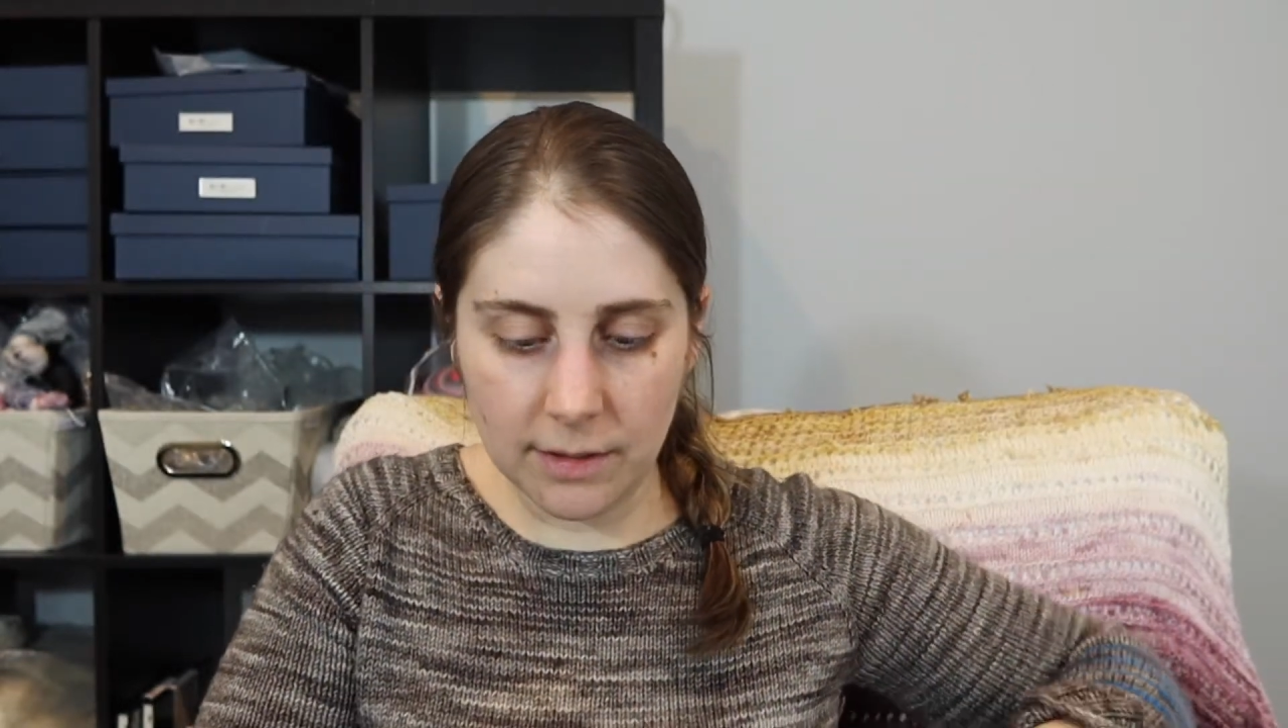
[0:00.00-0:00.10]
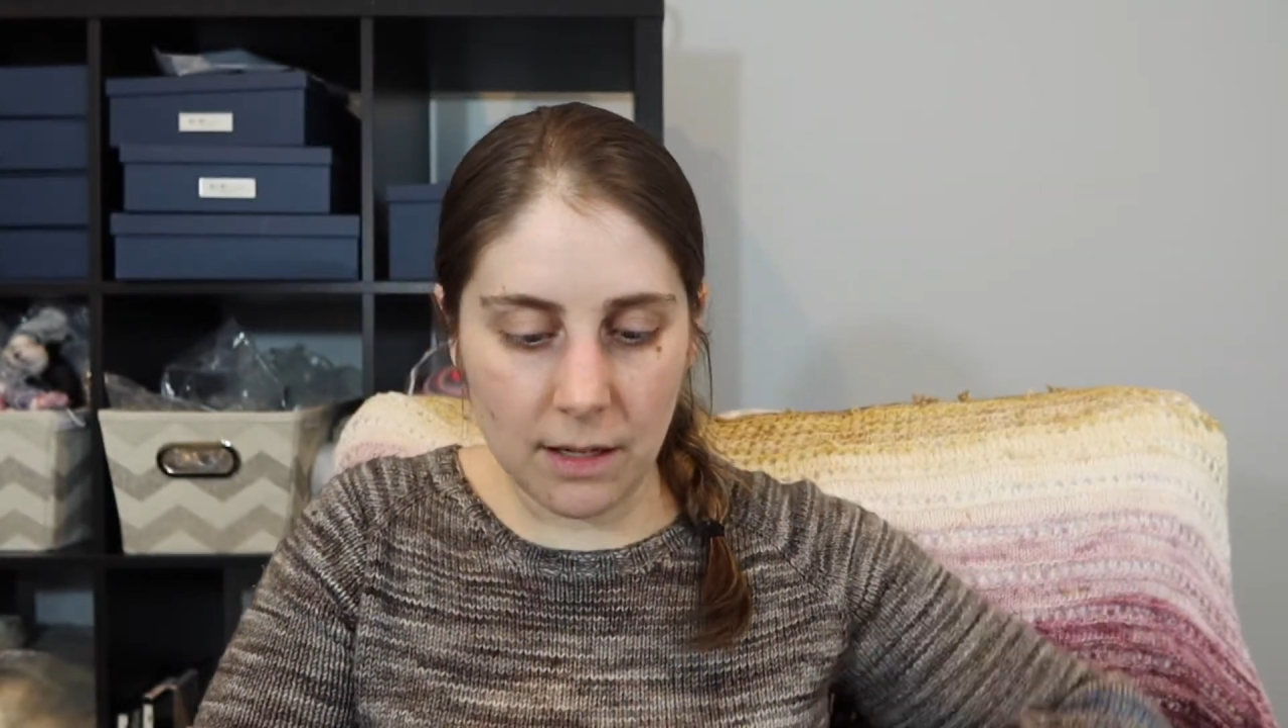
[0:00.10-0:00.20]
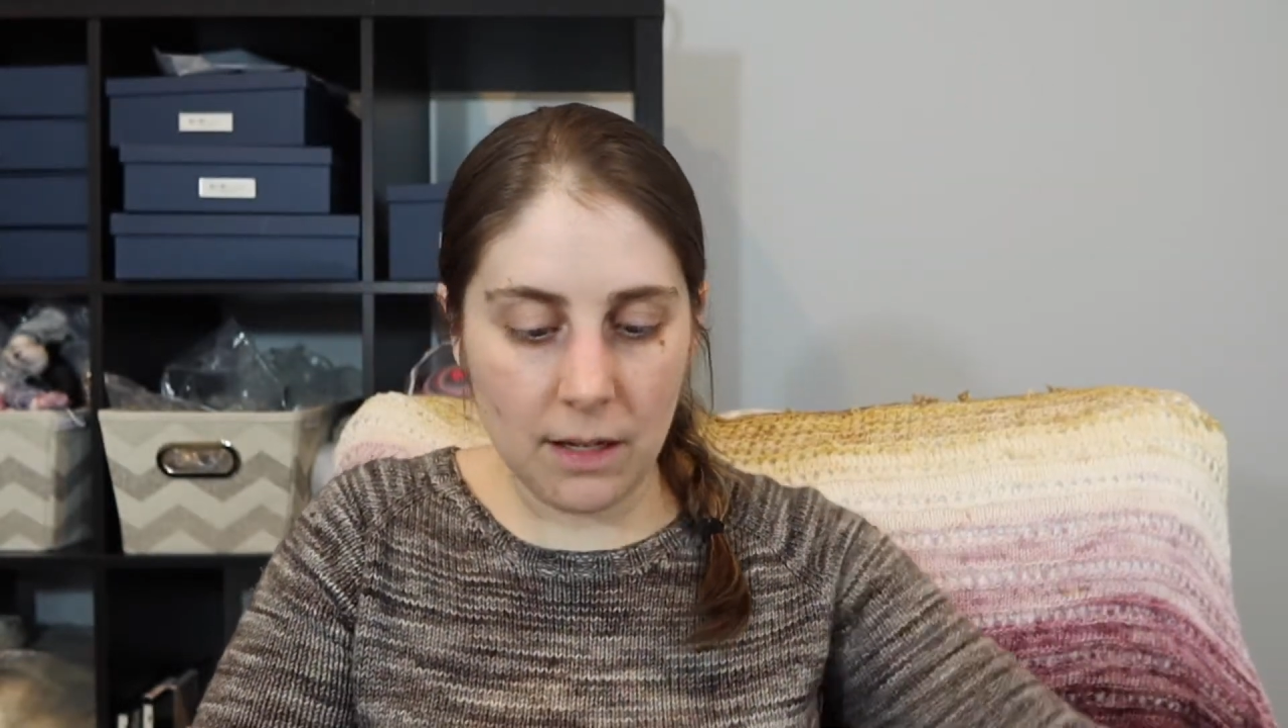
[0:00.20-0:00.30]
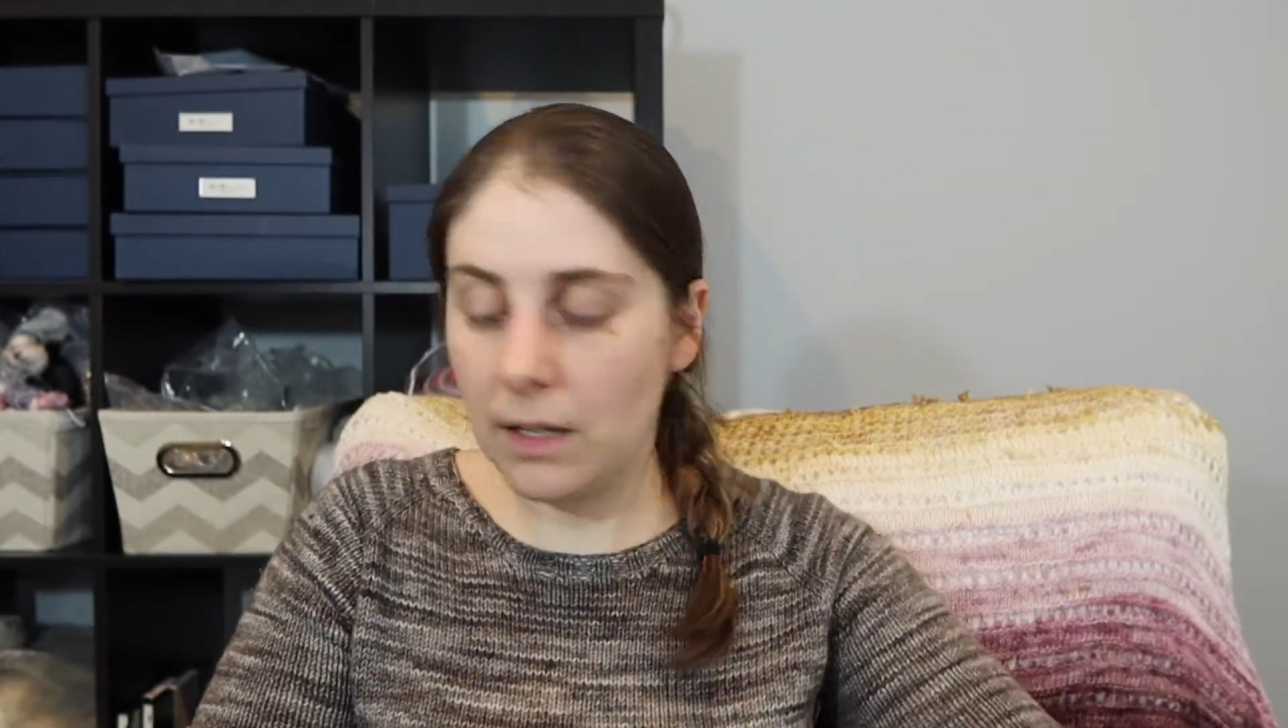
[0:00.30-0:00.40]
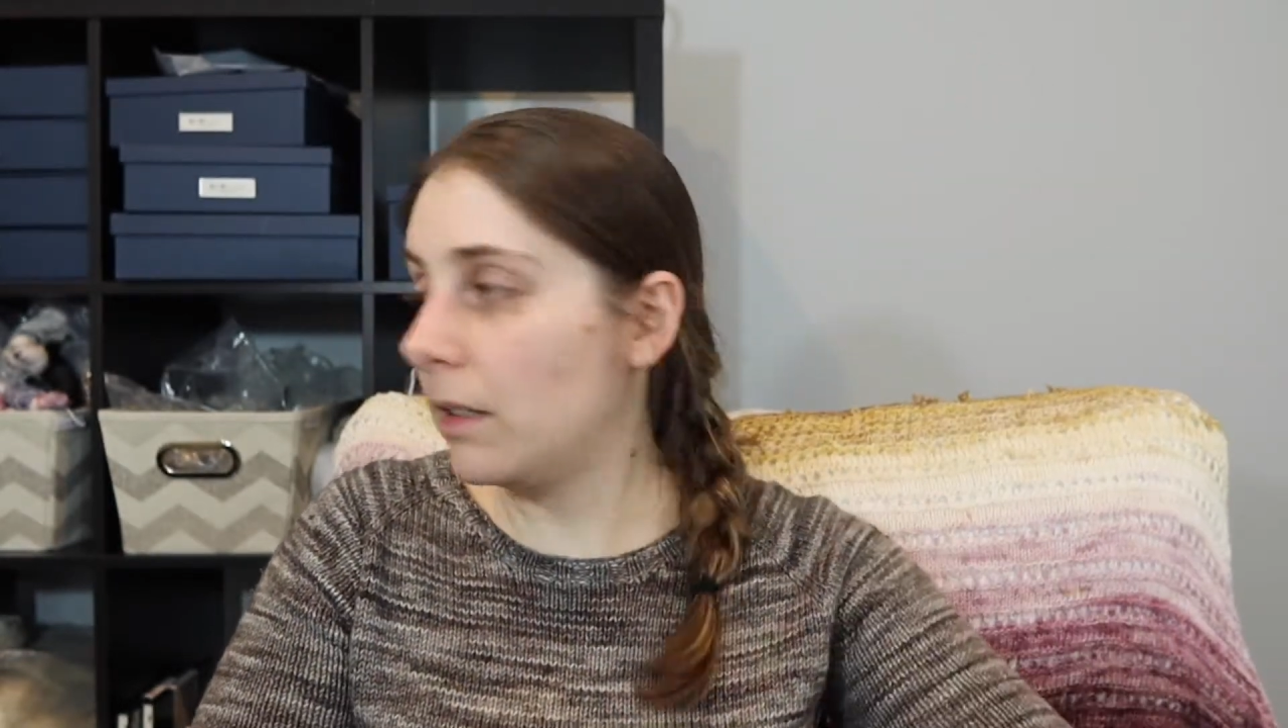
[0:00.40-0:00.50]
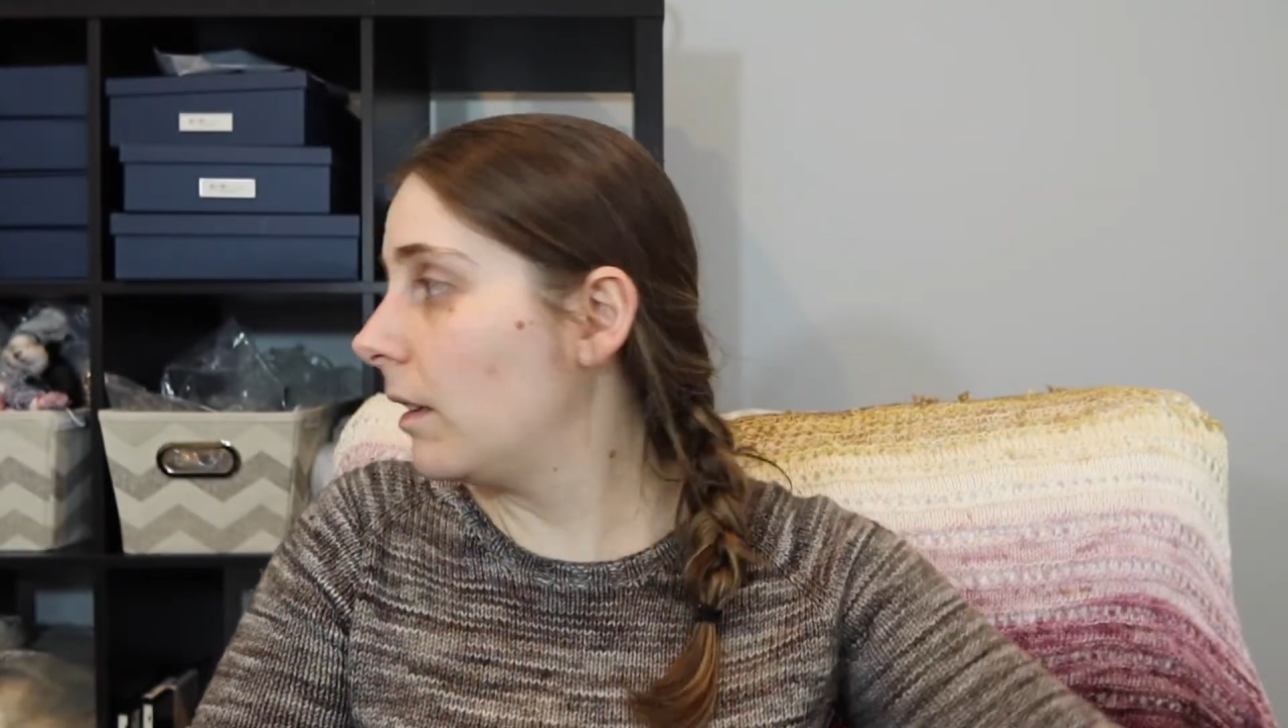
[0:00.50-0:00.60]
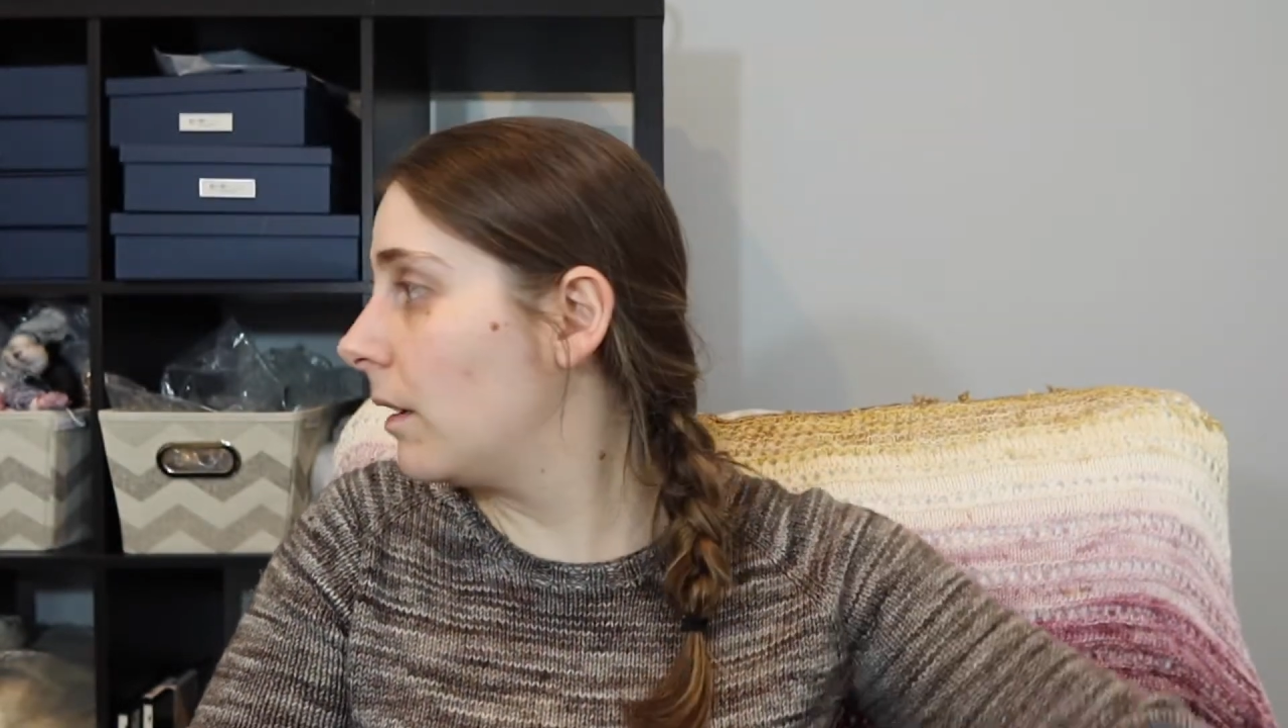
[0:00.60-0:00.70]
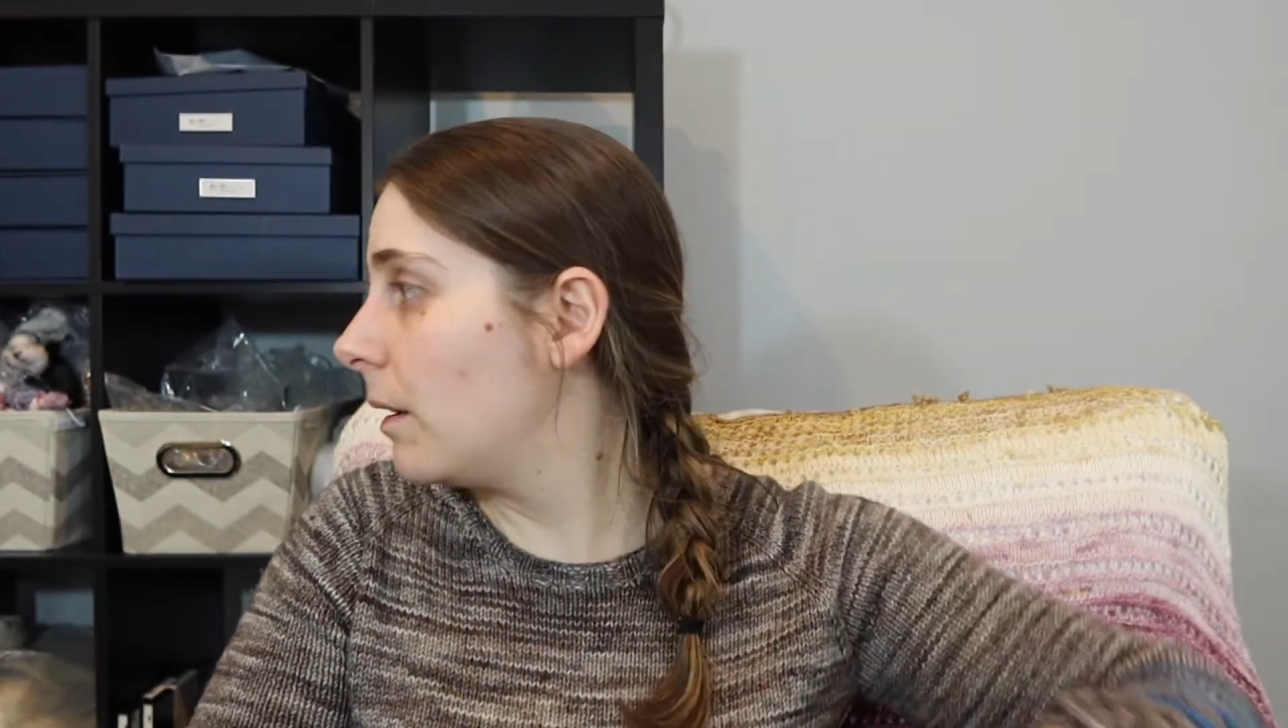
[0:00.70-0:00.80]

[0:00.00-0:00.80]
on